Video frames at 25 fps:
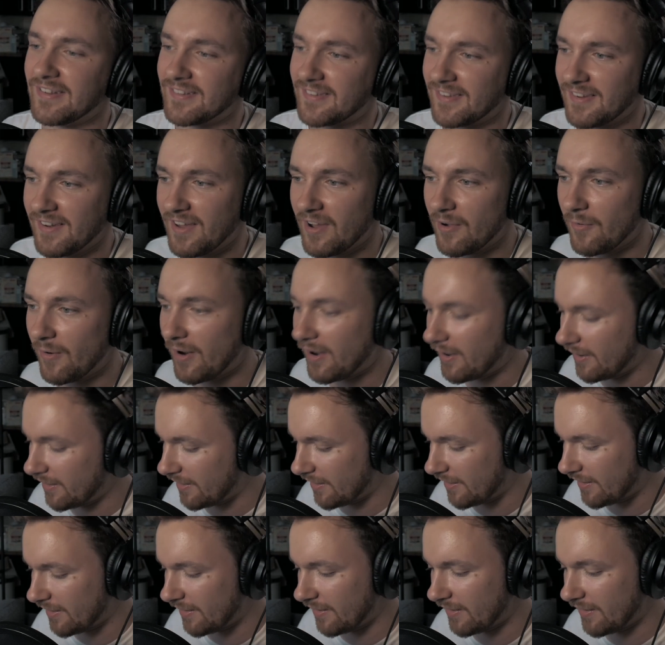to know
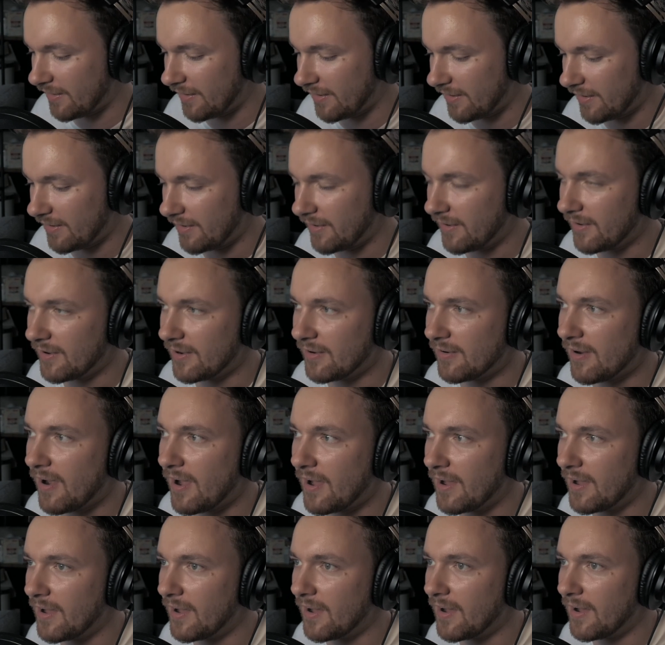
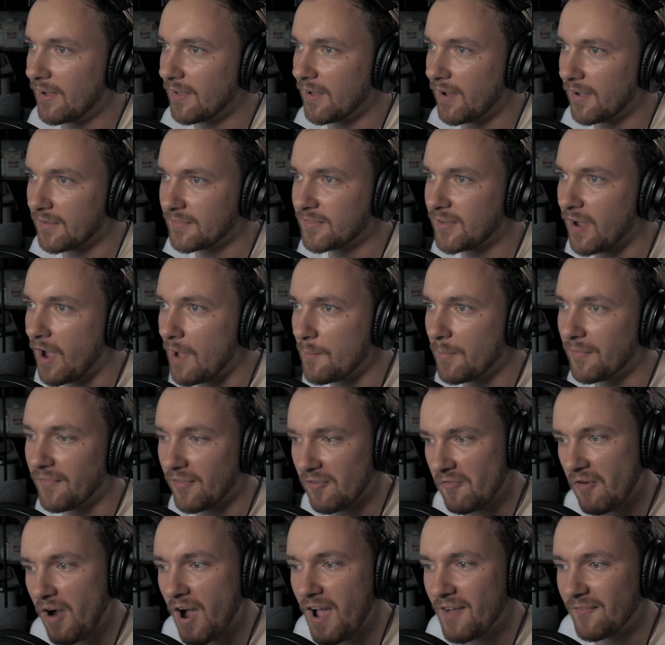our time of
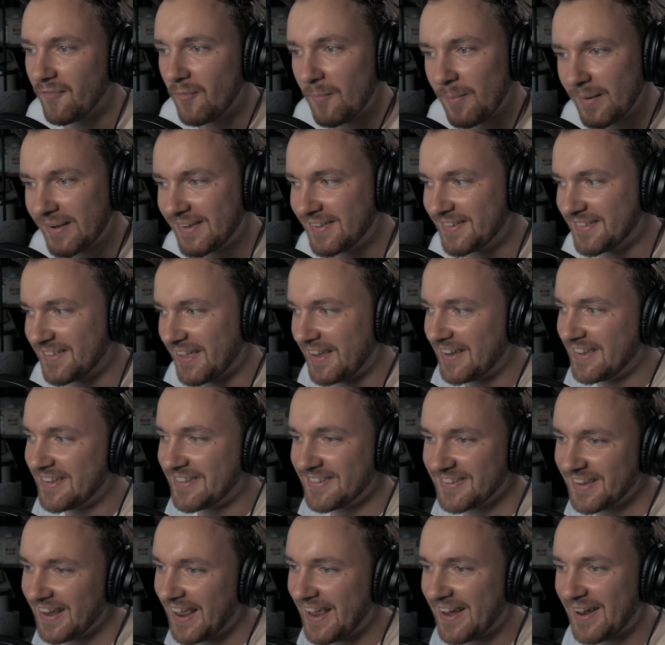arrival, because they
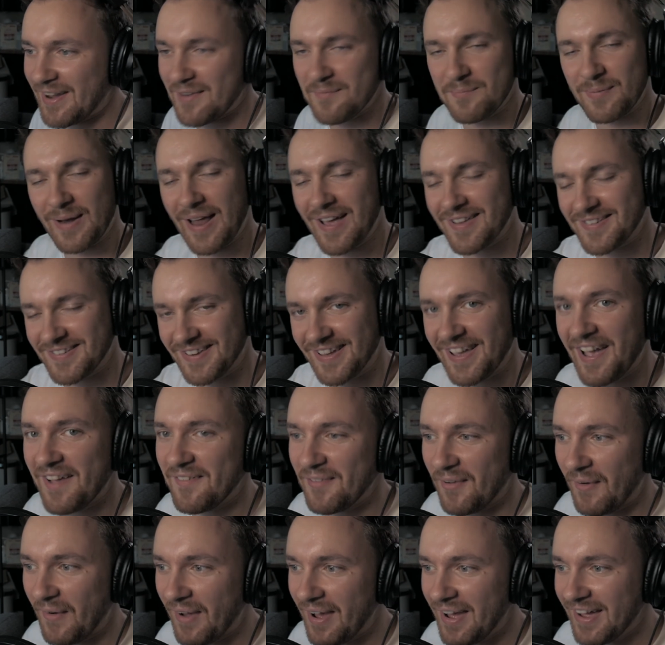needed to lay down plastic
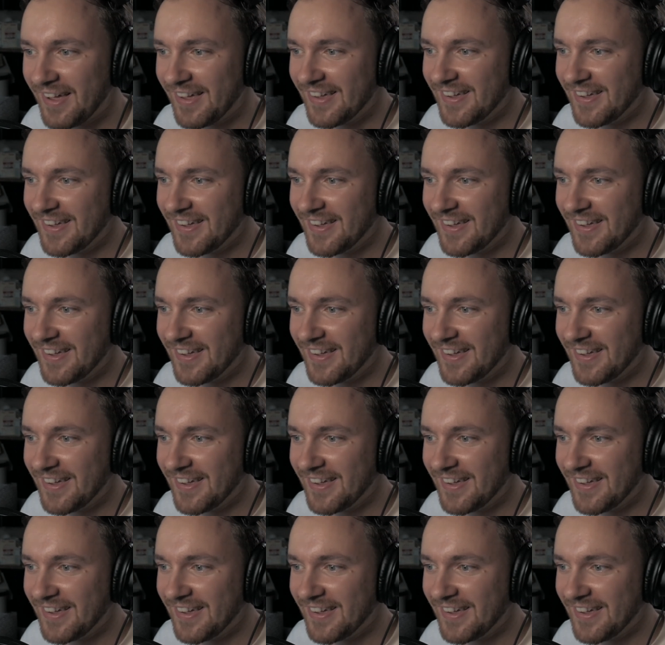everywhere,